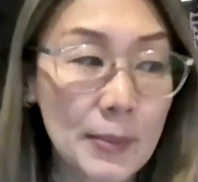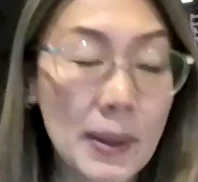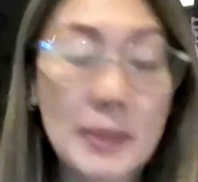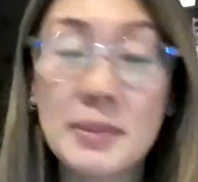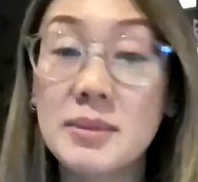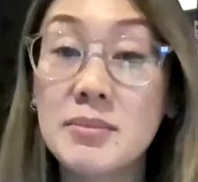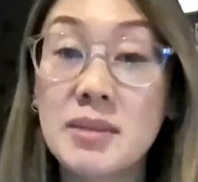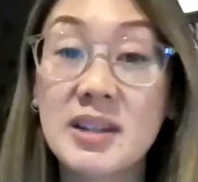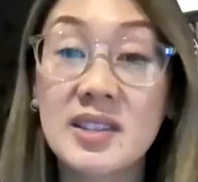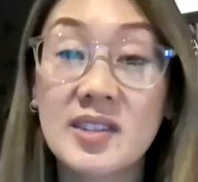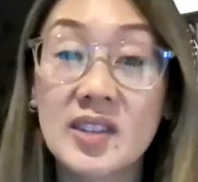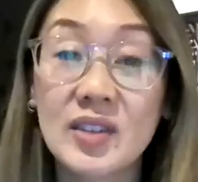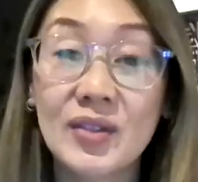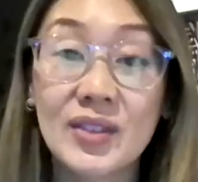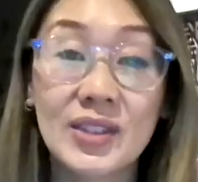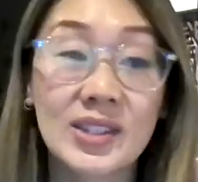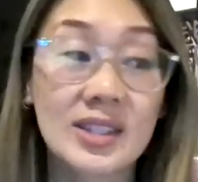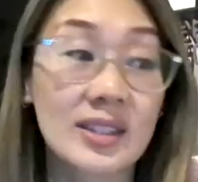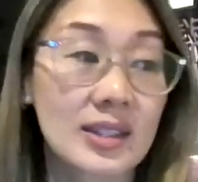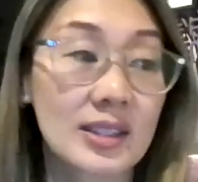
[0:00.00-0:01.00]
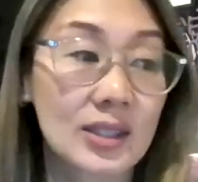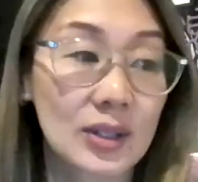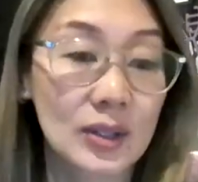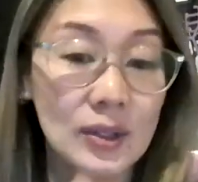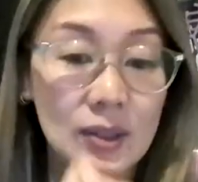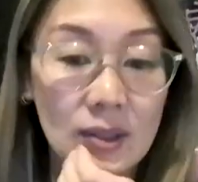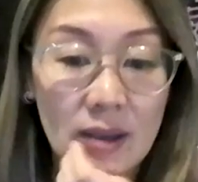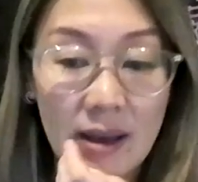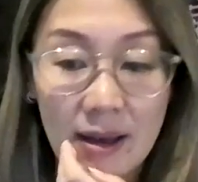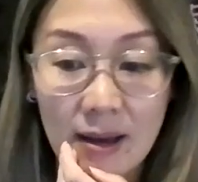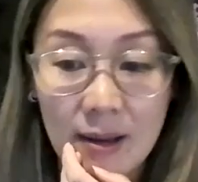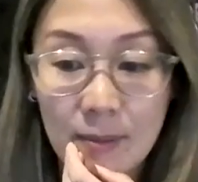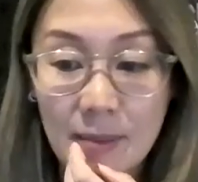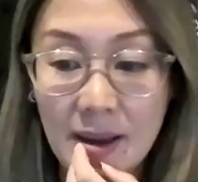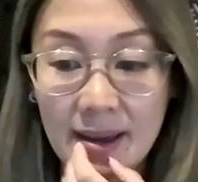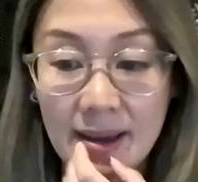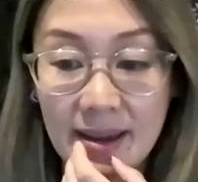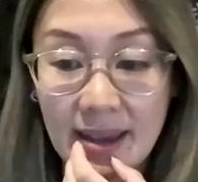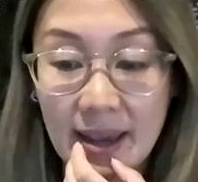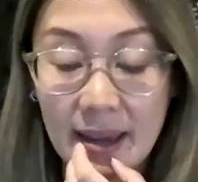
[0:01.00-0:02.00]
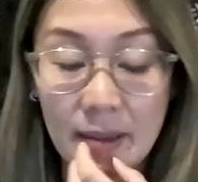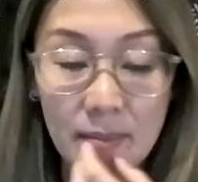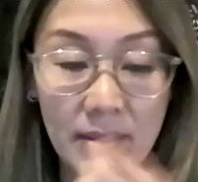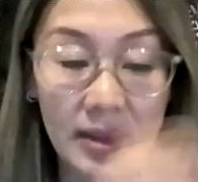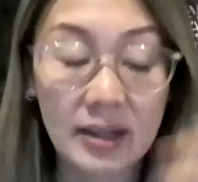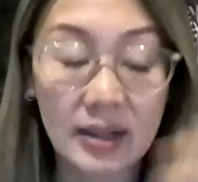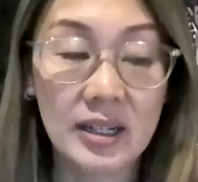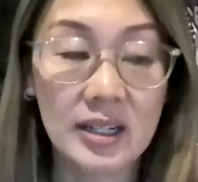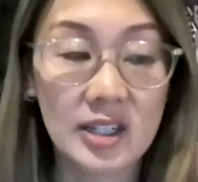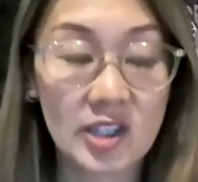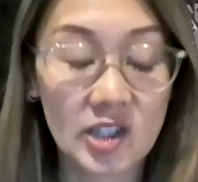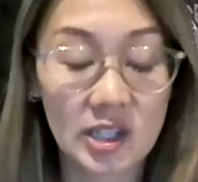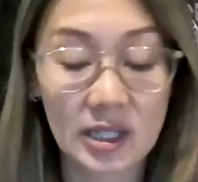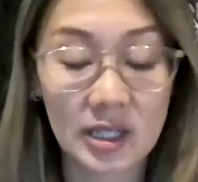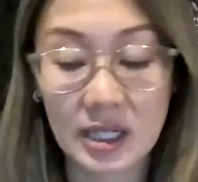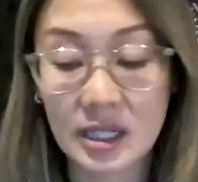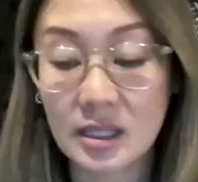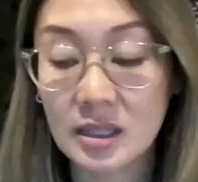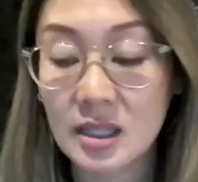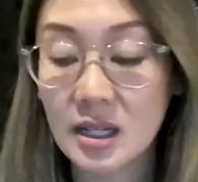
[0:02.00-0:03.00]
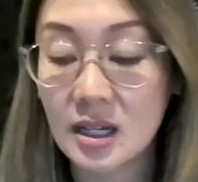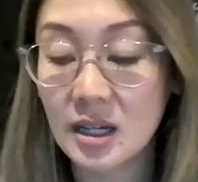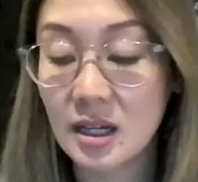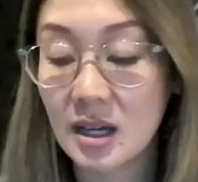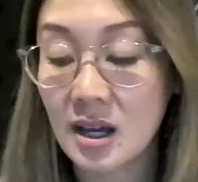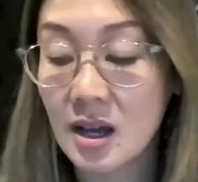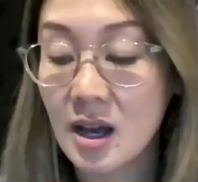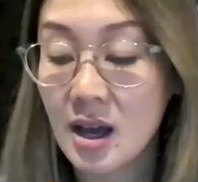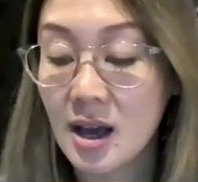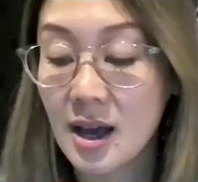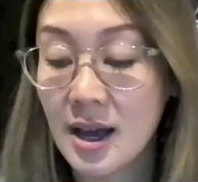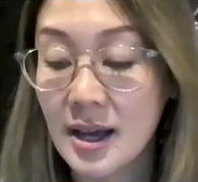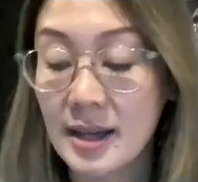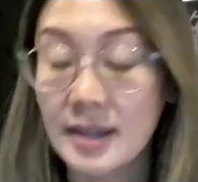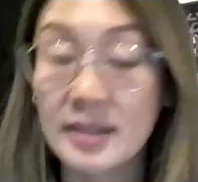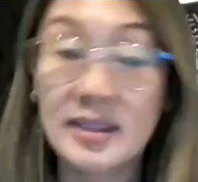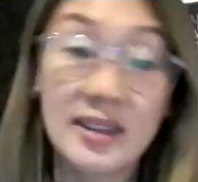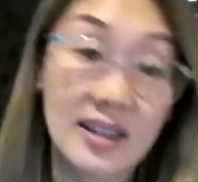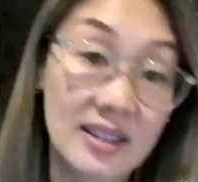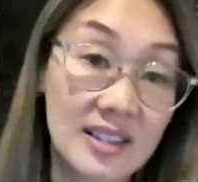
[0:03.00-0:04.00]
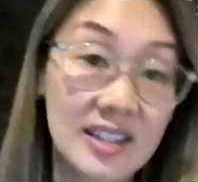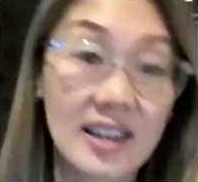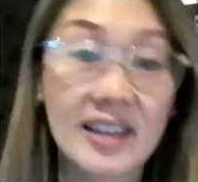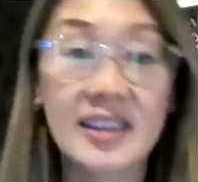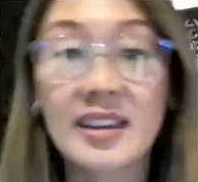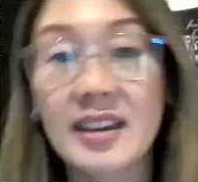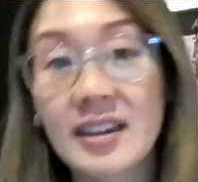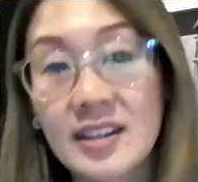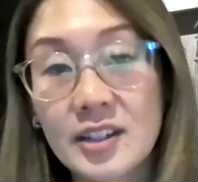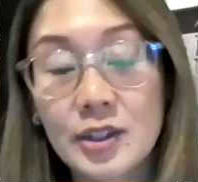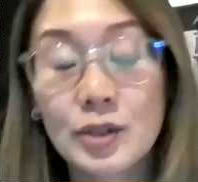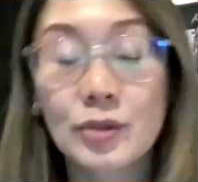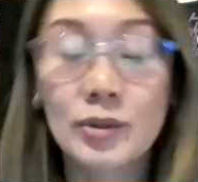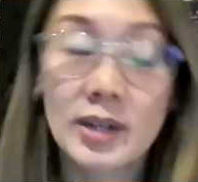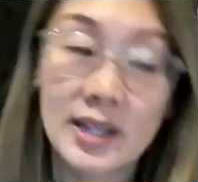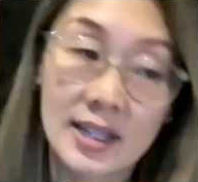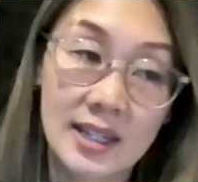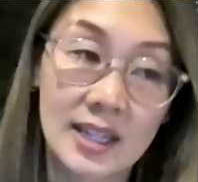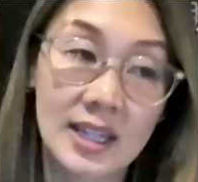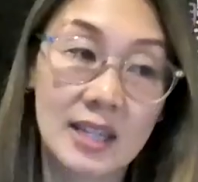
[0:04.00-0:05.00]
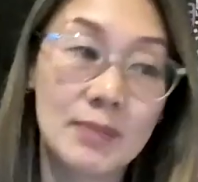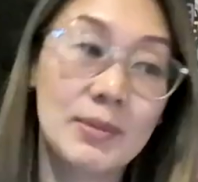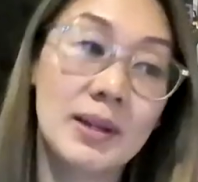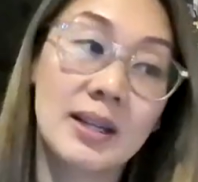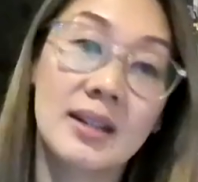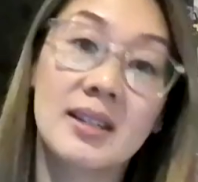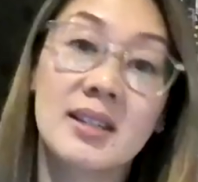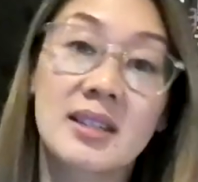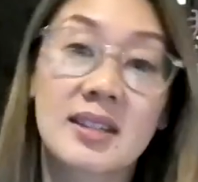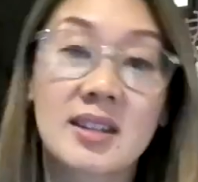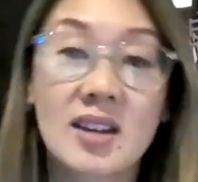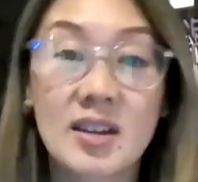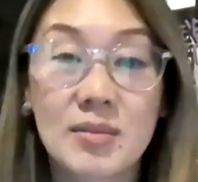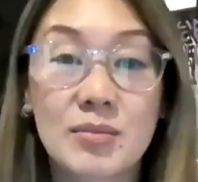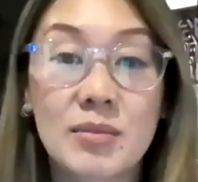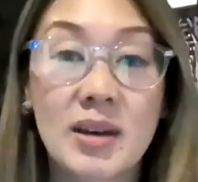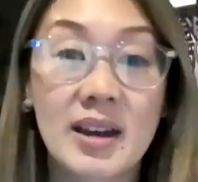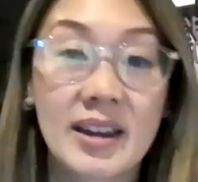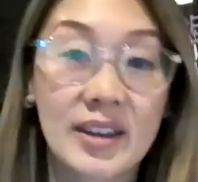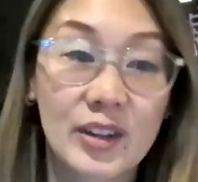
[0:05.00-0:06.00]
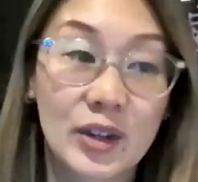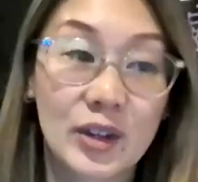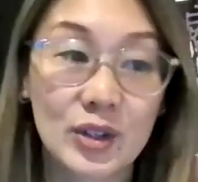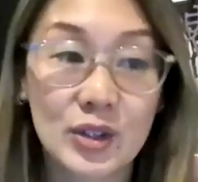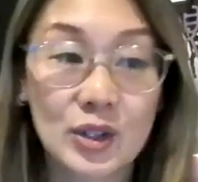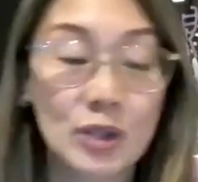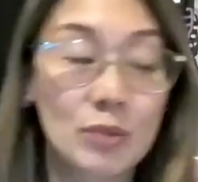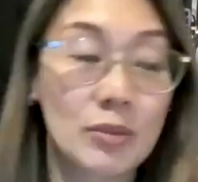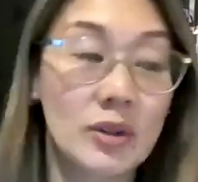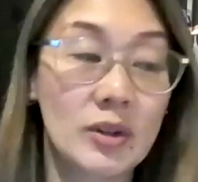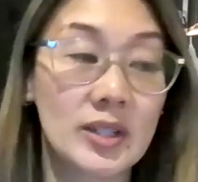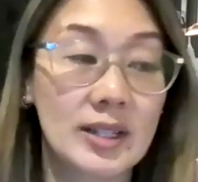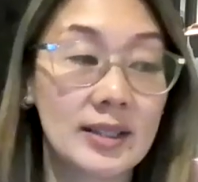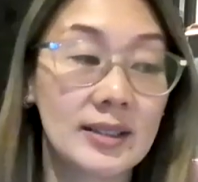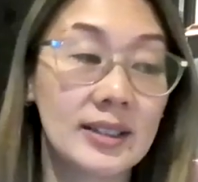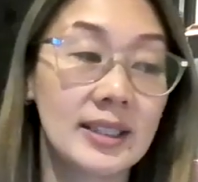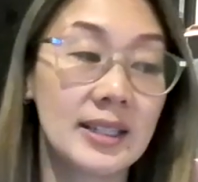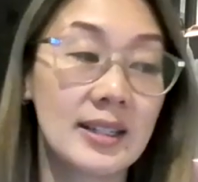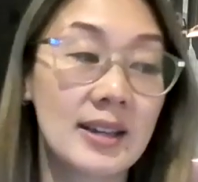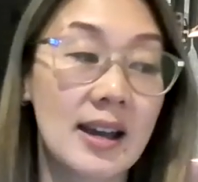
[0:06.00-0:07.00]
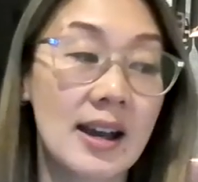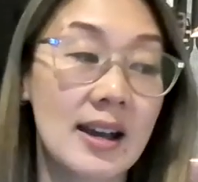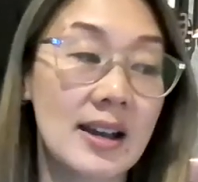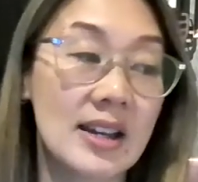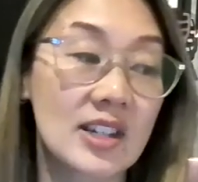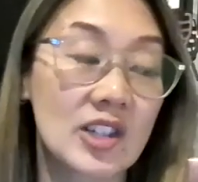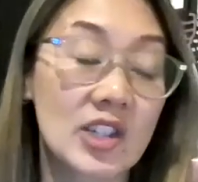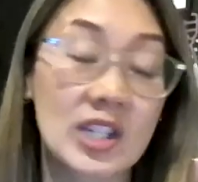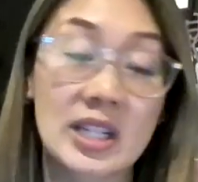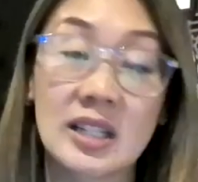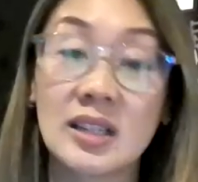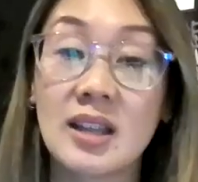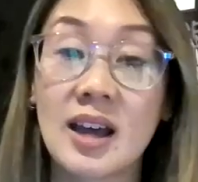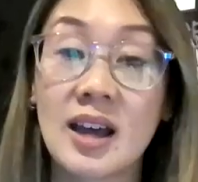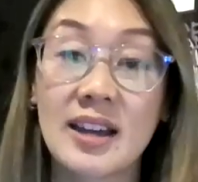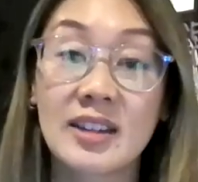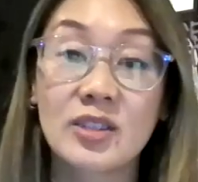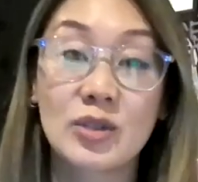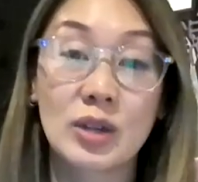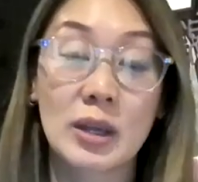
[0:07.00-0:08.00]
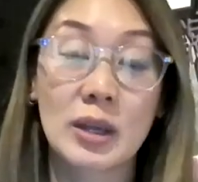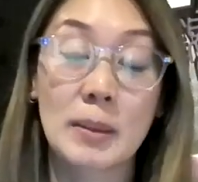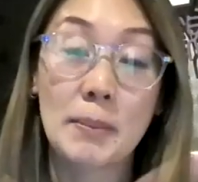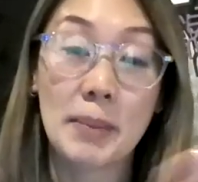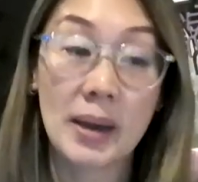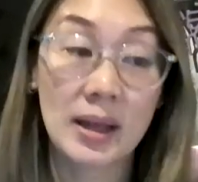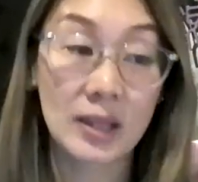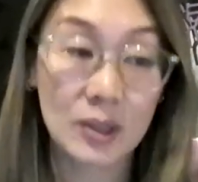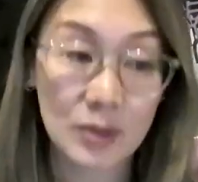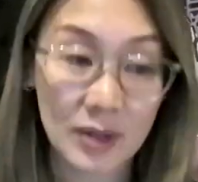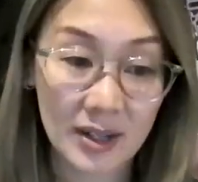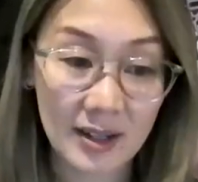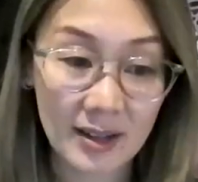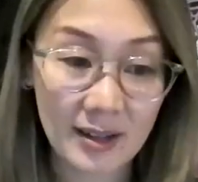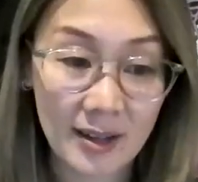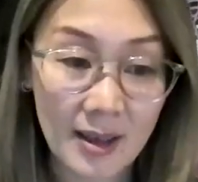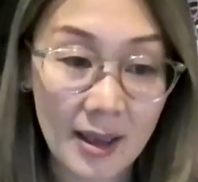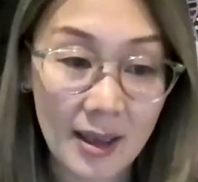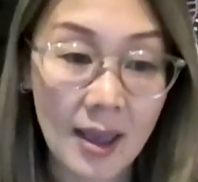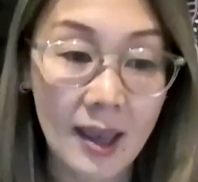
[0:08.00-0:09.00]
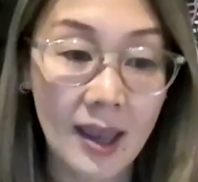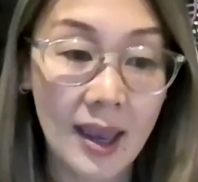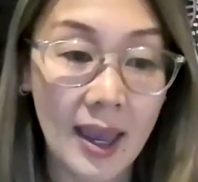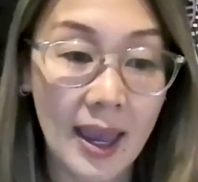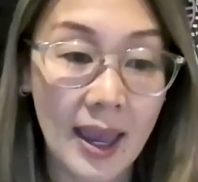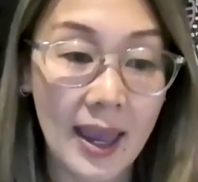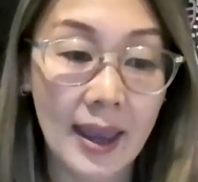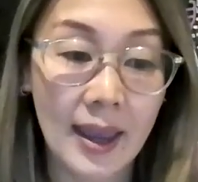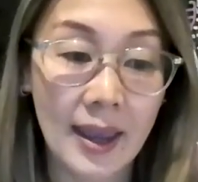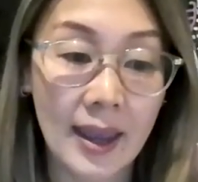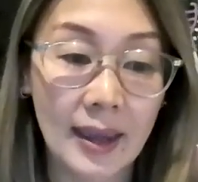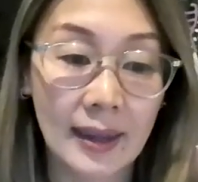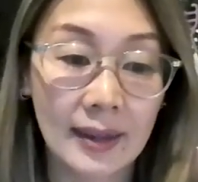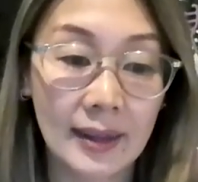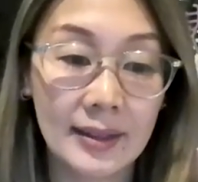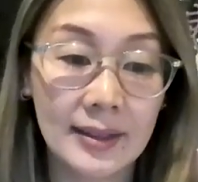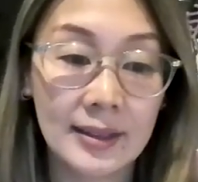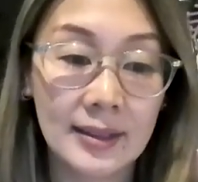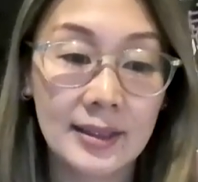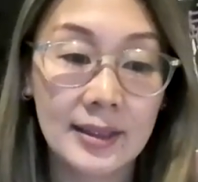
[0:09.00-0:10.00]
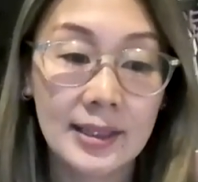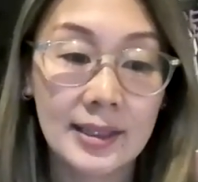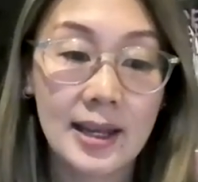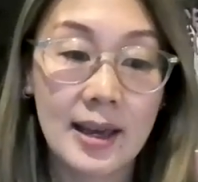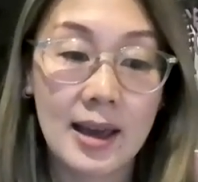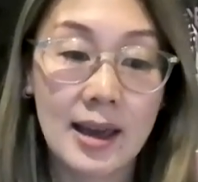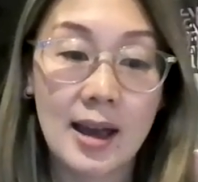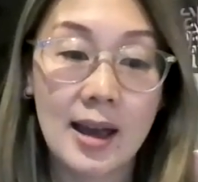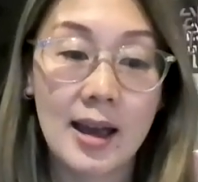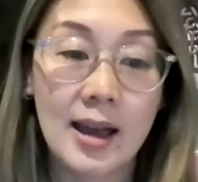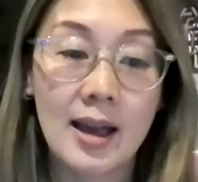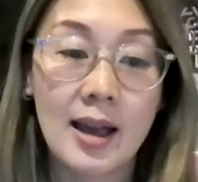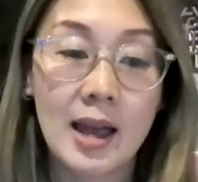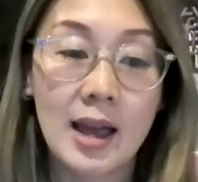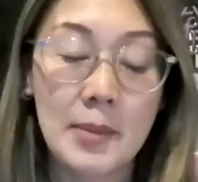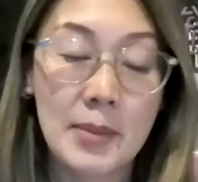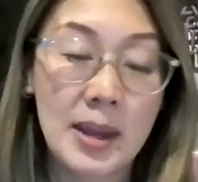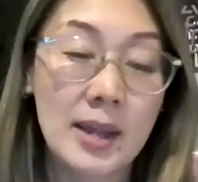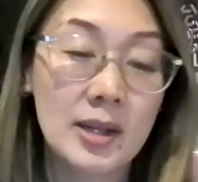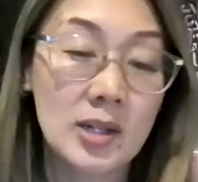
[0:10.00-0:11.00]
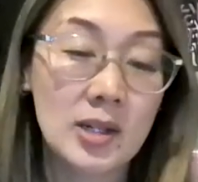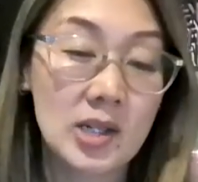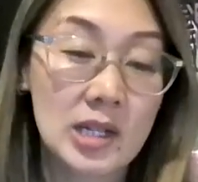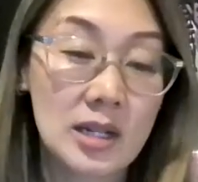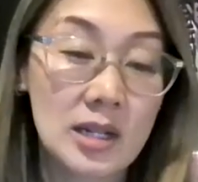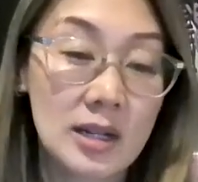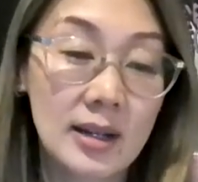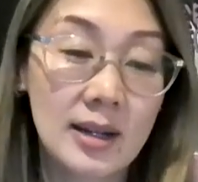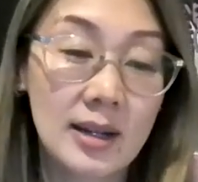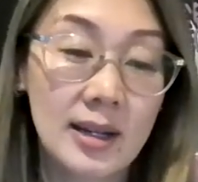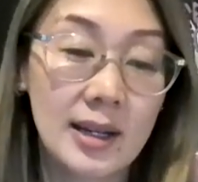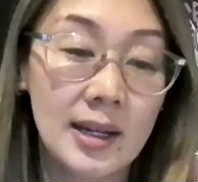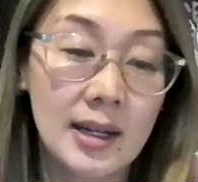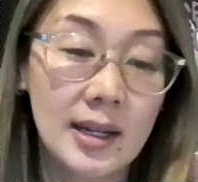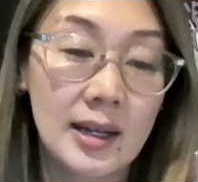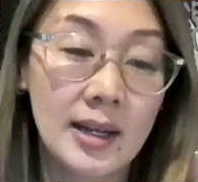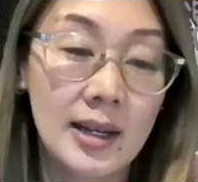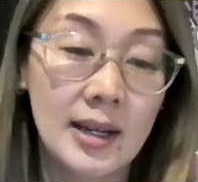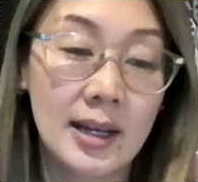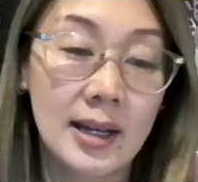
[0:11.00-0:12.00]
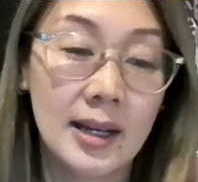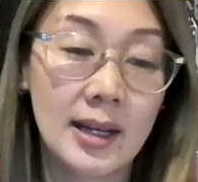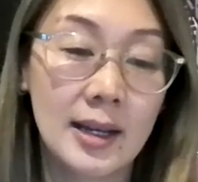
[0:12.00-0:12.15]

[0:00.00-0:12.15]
maybe my services too. Um, I am an energy healer. Yes, I can do Reiki, but it's not my go to modality. I actually like doing Pelawa. And I'm actually